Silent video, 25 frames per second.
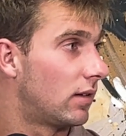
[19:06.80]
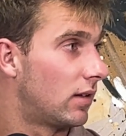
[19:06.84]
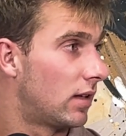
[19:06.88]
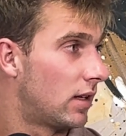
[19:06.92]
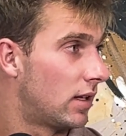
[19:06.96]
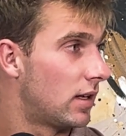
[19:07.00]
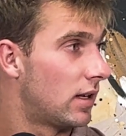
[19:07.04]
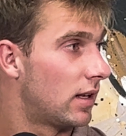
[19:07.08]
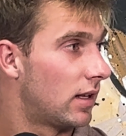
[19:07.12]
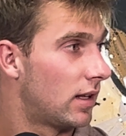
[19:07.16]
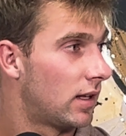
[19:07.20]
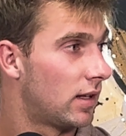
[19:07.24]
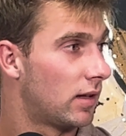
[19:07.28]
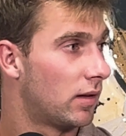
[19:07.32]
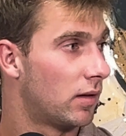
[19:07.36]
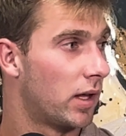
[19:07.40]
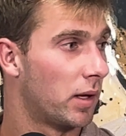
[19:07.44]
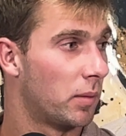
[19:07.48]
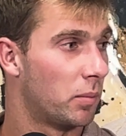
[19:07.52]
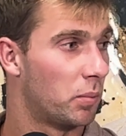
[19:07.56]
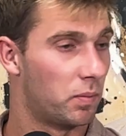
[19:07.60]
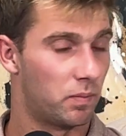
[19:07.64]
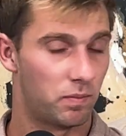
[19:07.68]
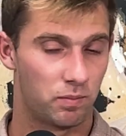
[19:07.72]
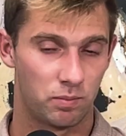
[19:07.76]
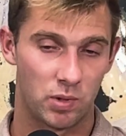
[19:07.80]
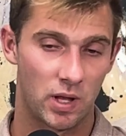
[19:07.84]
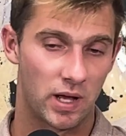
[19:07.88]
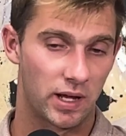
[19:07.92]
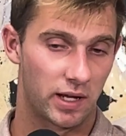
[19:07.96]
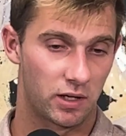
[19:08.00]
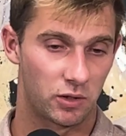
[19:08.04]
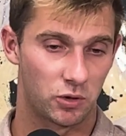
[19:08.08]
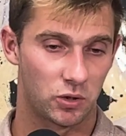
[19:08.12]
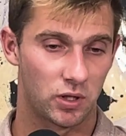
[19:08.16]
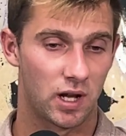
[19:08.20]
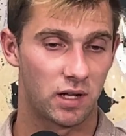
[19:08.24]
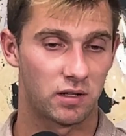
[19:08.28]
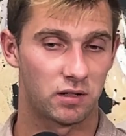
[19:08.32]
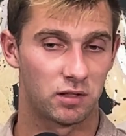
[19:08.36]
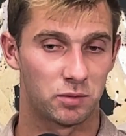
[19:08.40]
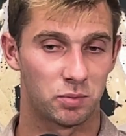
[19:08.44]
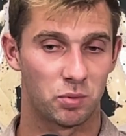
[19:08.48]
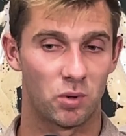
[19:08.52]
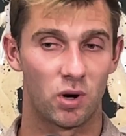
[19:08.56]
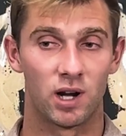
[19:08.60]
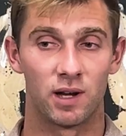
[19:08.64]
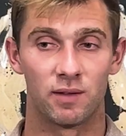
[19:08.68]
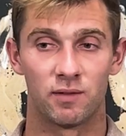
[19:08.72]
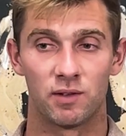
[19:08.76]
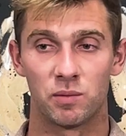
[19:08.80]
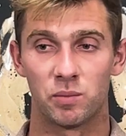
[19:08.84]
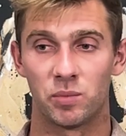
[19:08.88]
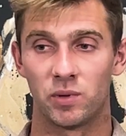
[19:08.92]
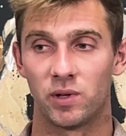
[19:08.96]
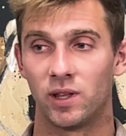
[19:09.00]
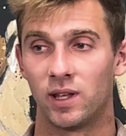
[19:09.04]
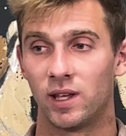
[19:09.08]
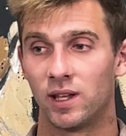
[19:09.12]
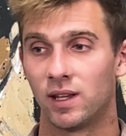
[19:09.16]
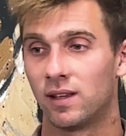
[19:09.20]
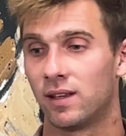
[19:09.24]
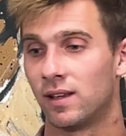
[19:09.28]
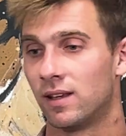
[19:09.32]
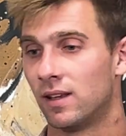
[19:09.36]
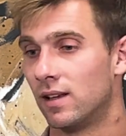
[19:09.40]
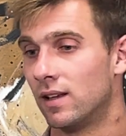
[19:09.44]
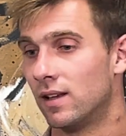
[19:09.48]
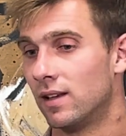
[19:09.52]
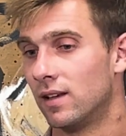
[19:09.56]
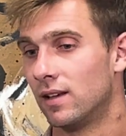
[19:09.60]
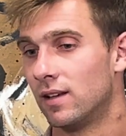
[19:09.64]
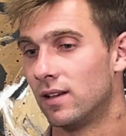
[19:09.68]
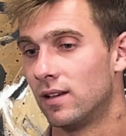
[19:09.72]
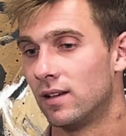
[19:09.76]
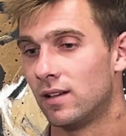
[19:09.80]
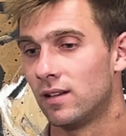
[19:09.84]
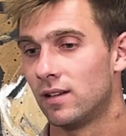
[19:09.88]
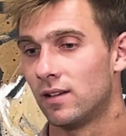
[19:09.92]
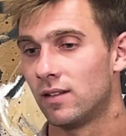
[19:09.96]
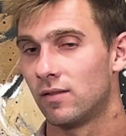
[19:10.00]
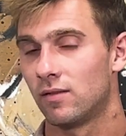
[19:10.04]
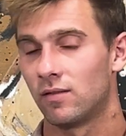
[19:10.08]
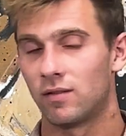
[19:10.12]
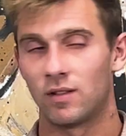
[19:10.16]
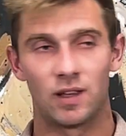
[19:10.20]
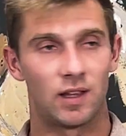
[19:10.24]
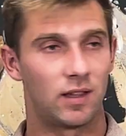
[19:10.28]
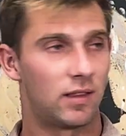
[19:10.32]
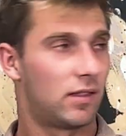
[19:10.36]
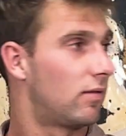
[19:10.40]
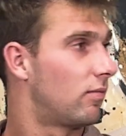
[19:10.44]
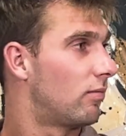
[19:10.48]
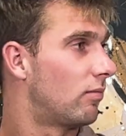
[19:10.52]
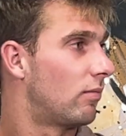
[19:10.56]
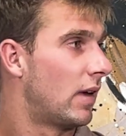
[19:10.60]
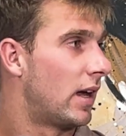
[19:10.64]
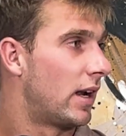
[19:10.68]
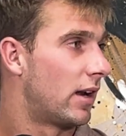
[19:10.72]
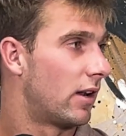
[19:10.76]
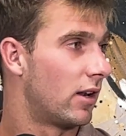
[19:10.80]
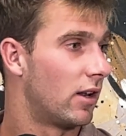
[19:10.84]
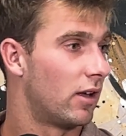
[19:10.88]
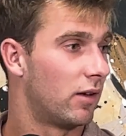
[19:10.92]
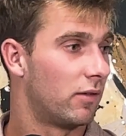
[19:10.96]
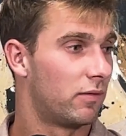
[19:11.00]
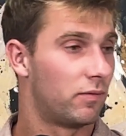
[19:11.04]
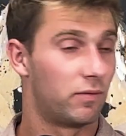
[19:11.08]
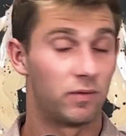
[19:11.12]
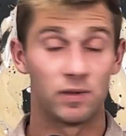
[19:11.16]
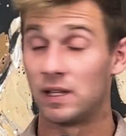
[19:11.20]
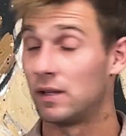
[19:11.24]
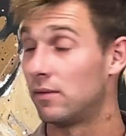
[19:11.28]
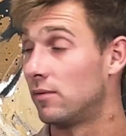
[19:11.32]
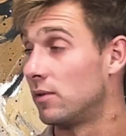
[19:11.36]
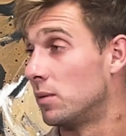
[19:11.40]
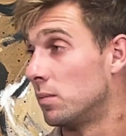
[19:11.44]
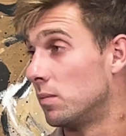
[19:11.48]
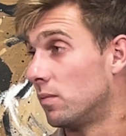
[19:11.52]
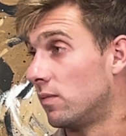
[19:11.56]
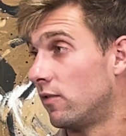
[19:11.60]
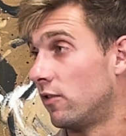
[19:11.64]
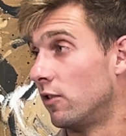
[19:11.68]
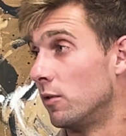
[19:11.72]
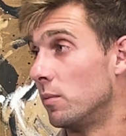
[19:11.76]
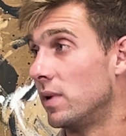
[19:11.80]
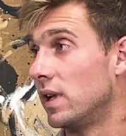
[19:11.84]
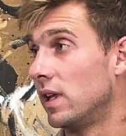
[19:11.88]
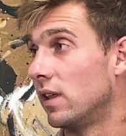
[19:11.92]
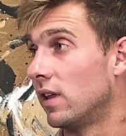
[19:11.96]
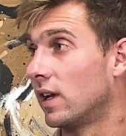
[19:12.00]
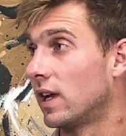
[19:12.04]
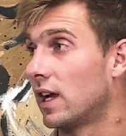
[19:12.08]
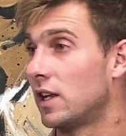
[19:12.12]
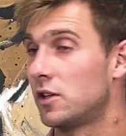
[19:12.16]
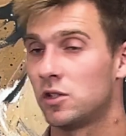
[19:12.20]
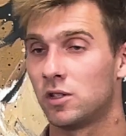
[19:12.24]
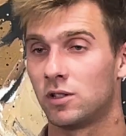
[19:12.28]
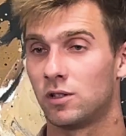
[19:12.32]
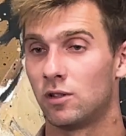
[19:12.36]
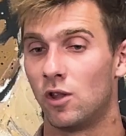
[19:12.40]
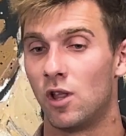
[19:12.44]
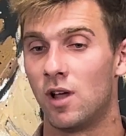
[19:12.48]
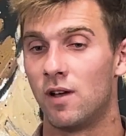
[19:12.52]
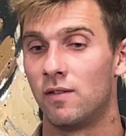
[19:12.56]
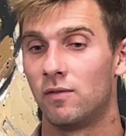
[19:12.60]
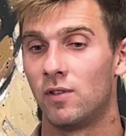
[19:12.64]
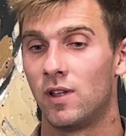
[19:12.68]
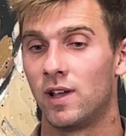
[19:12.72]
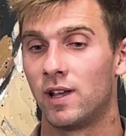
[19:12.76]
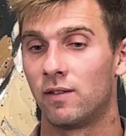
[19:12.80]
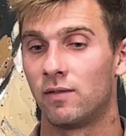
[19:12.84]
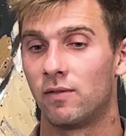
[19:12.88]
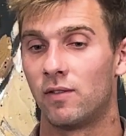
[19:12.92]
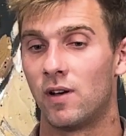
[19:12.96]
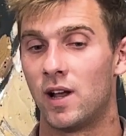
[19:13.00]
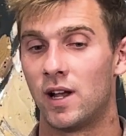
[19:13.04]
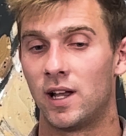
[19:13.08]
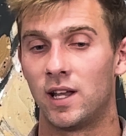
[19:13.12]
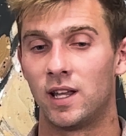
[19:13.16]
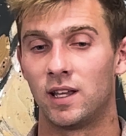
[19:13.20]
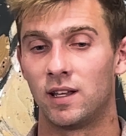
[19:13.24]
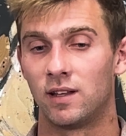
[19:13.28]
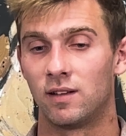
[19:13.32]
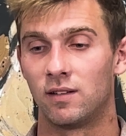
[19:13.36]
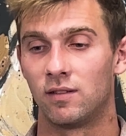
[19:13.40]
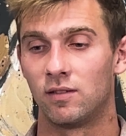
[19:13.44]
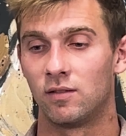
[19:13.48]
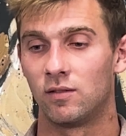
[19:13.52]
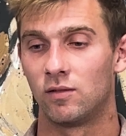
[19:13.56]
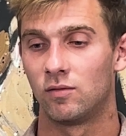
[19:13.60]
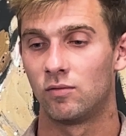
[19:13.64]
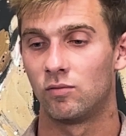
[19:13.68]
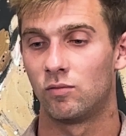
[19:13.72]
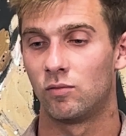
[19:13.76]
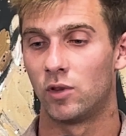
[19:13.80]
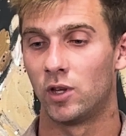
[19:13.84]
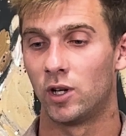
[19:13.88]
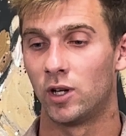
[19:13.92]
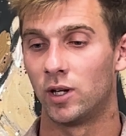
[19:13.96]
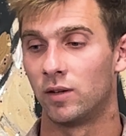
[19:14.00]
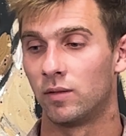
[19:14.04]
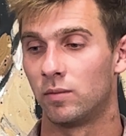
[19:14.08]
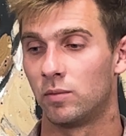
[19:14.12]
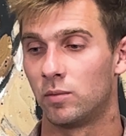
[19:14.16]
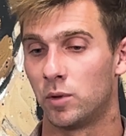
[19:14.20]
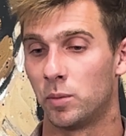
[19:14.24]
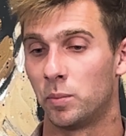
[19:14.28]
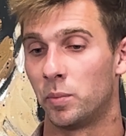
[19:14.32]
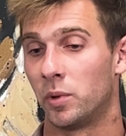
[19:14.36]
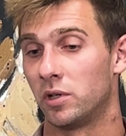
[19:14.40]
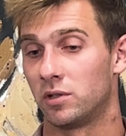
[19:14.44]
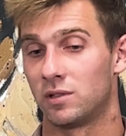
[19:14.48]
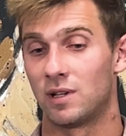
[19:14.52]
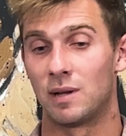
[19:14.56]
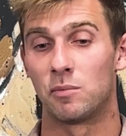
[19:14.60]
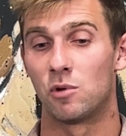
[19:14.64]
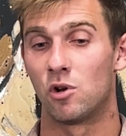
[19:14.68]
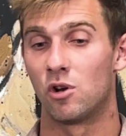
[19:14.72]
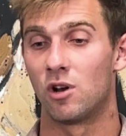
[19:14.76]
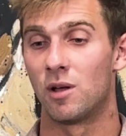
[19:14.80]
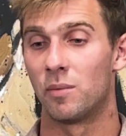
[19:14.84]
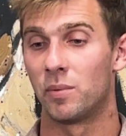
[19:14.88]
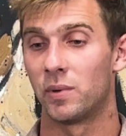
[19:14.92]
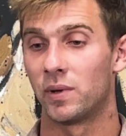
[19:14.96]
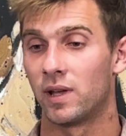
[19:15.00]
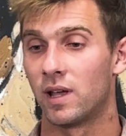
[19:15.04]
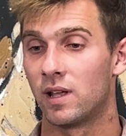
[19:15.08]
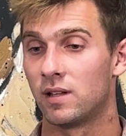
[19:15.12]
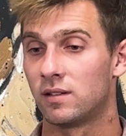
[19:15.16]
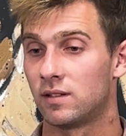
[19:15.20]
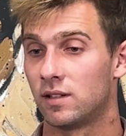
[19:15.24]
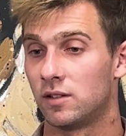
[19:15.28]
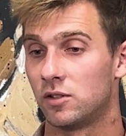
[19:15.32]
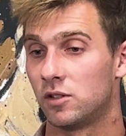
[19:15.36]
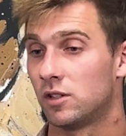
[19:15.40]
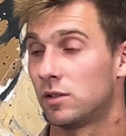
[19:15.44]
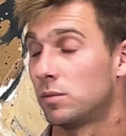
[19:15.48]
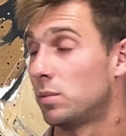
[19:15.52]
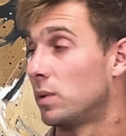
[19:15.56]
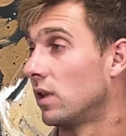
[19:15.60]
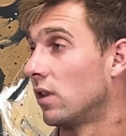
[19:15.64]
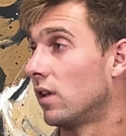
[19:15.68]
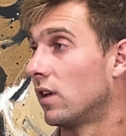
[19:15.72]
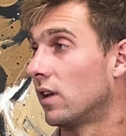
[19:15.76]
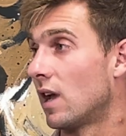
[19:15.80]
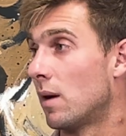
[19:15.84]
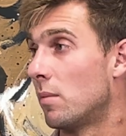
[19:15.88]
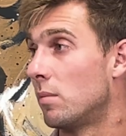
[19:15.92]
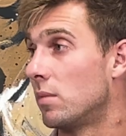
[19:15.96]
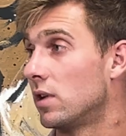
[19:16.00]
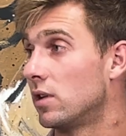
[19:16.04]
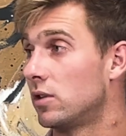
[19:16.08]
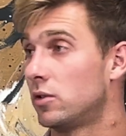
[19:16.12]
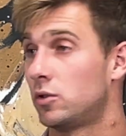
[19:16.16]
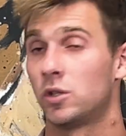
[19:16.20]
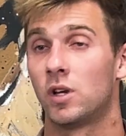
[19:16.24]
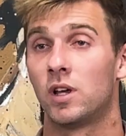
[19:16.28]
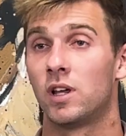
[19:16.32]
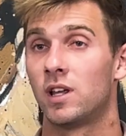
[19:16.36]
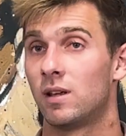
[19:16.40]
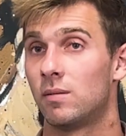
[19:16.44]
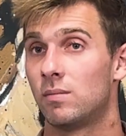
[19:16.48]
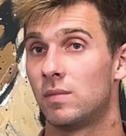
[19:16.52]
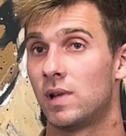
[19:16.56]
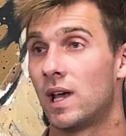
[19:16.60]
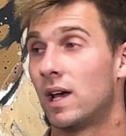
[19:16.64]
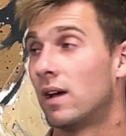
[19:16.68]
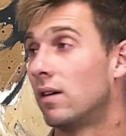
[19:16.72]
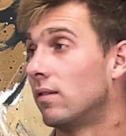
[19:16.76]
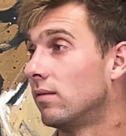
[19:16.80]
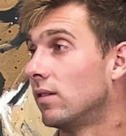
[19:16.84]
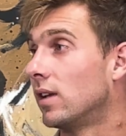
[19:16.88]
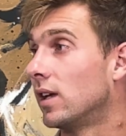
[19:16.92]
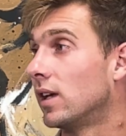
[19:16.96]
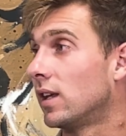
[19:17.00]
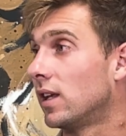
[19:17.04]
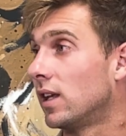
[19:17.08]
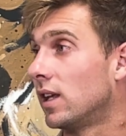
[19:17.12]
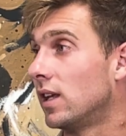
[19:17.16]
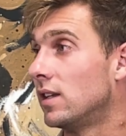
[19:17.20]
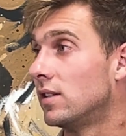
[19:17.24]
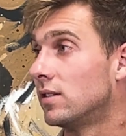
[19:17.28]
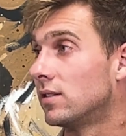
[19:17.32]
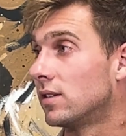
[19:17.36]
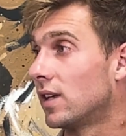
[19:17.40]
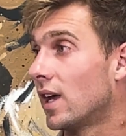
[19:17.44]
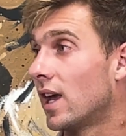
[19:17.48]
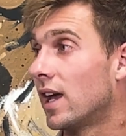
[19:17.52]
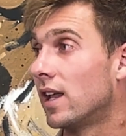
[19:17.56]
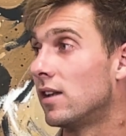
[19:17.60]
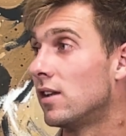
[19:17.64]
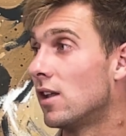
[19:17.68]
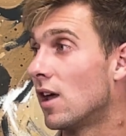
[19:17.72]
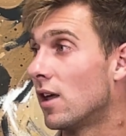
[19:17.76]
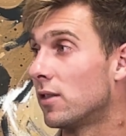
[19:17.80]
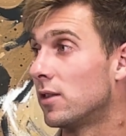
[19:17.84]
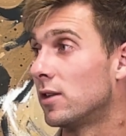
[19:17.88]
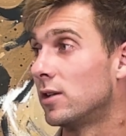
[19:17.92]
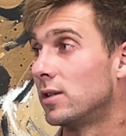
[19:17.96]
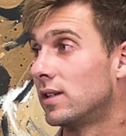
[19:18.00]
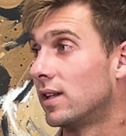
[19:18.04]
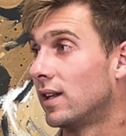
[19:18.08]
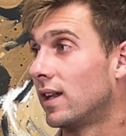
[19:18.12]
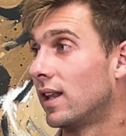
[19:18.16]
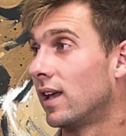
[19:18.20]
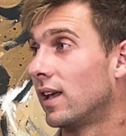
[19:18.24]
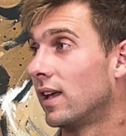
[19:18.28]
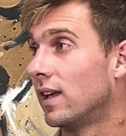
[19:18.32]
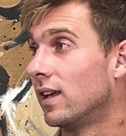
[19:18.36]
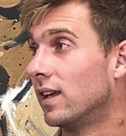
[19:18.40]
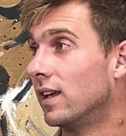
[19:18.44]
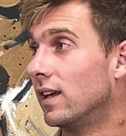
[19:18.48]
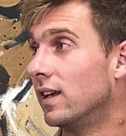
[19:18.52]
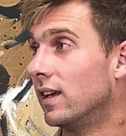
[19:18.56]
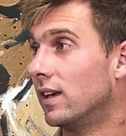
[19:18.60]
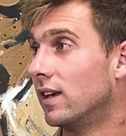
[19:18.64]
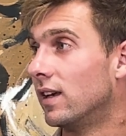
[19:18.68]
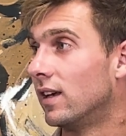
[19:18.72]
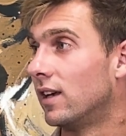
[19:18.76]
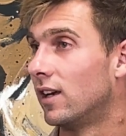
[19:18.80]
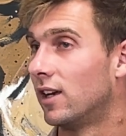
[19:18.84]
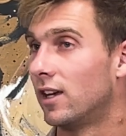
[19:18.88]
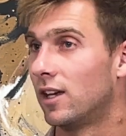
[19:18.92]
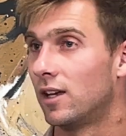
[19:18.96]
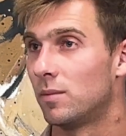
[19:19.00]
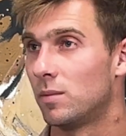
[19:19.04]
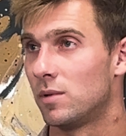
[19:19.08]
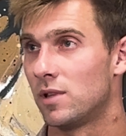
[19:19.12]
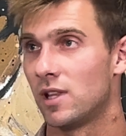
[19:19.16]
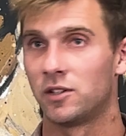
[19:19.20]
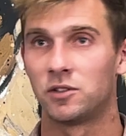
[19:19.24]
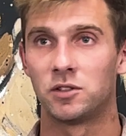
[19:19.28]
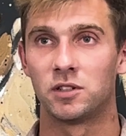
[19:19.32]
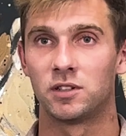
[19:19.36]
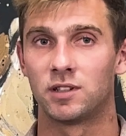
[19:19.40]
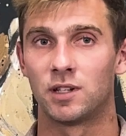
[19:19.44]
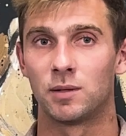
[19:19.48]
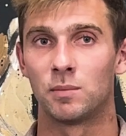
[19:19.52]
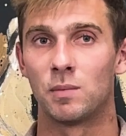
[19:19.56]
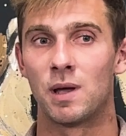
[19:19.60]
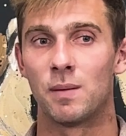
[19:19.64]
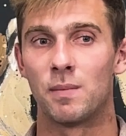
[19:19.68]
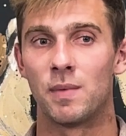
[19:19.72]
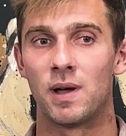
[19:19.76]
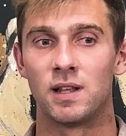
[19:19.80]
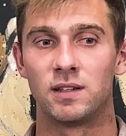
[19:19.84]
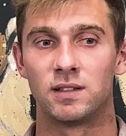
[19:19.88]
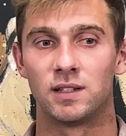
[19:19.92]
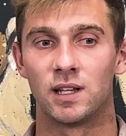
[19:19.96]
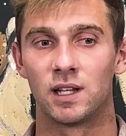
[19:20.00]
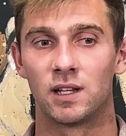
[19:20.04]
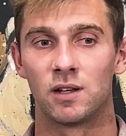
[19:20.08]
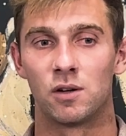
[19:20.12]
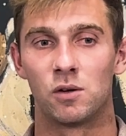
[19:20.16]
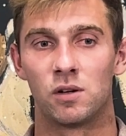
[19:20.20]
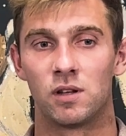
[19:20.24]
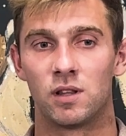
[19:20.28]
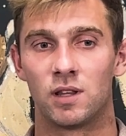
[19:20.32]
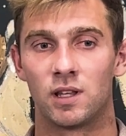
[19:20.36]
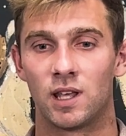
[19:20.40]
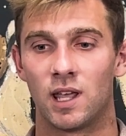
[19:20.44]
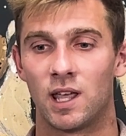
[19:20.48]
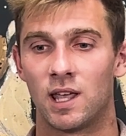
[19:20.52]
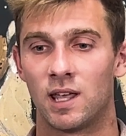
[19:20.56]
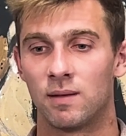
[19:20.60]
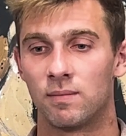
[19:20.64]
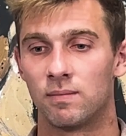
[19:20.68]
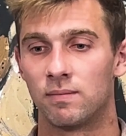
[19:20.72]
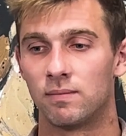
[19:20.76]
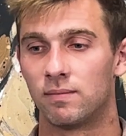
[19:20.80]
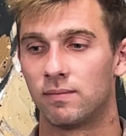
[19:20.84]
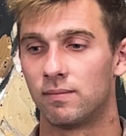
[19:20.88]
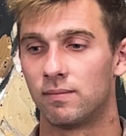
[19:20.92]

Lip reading: And like blocking shots is part of it, but like, I don't know. Even for me, like I just love like finding the person I'm going up against and just being like, I'm gonna shut him down. Like he's got nothing today, and that's just like my mindset going into the game.